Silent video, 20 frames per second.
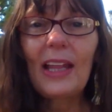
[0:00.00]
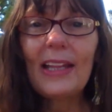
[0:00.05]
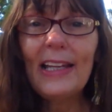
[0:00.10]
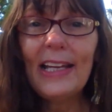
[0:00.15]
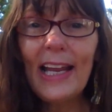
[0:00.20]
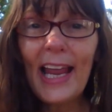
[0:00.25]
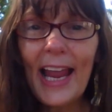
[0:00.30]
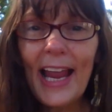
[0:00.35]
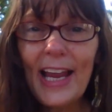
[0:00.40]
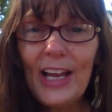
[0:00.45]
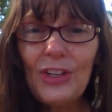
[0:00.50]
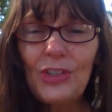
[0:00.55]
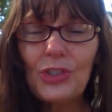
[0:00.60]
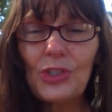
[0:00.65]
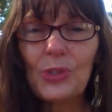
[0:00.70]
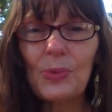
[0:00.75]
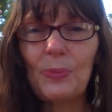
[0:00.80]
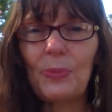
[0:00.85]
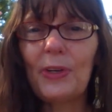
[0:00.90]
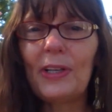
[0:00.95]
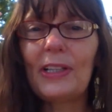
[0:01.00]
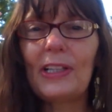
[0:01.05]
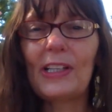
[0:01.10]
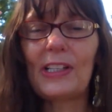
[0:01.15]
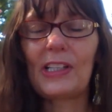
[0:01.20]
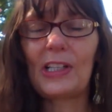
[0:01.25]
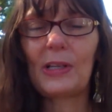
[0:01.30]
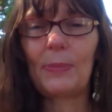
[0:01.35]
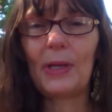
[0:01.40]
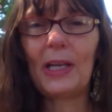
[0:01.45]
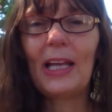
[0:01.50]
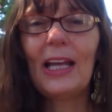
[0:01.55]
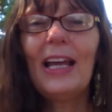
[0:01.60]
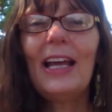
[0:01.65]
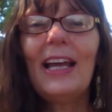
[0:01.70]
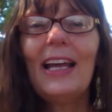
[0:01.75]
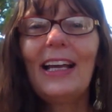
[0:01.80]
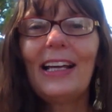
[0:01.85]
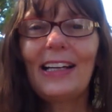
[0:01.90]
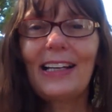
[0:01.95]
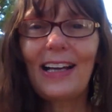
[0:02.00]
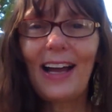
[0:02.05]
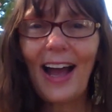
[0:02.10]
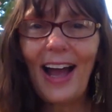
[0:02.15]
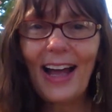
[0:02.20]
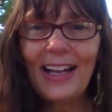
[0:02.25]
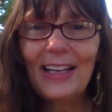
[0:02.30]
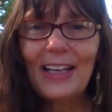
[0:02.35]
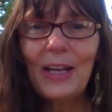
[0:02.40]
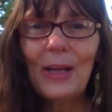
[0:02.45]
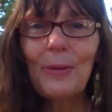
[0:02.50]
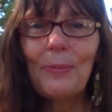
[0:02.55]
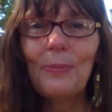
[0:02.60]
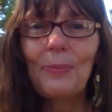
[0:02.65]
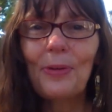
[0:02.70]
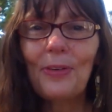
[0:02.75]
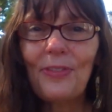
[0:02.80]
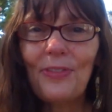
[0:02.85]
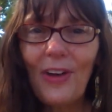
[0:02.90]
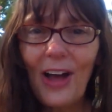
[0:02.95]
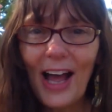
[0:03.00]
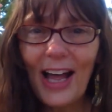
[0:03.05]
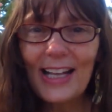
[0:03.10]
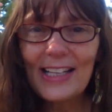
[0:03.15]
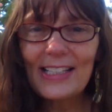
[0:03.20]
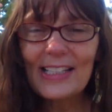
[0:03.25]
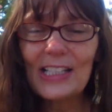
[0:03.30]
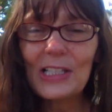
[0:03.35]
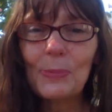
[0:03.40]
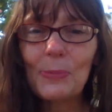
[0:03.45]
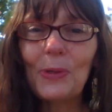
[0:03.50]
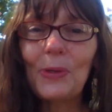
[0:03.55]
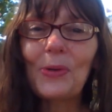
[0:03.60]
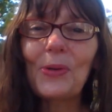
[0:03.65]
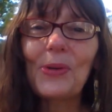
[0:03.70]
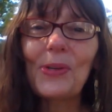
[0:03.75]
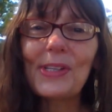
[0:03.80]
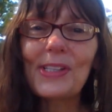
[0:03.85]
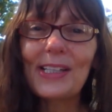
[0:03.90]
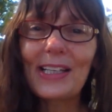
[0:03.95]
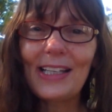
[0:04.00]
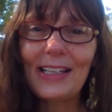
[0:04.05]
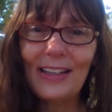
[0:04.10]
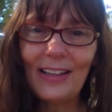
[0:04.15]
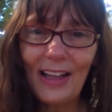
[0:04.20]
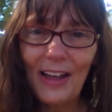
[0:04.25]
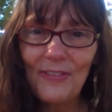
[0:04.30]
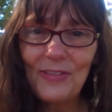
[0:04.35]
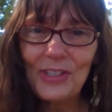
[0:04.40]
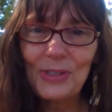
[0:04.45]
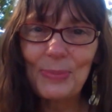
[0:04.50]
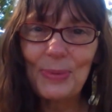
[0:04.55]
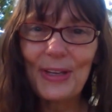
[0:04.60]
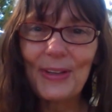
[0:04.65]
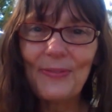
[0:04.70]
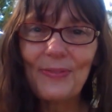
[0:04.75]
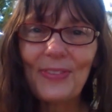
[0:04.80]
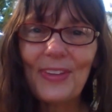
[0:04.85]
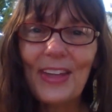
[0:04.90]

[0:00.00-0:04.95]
The angels bring this to me. God provides this because He loves me.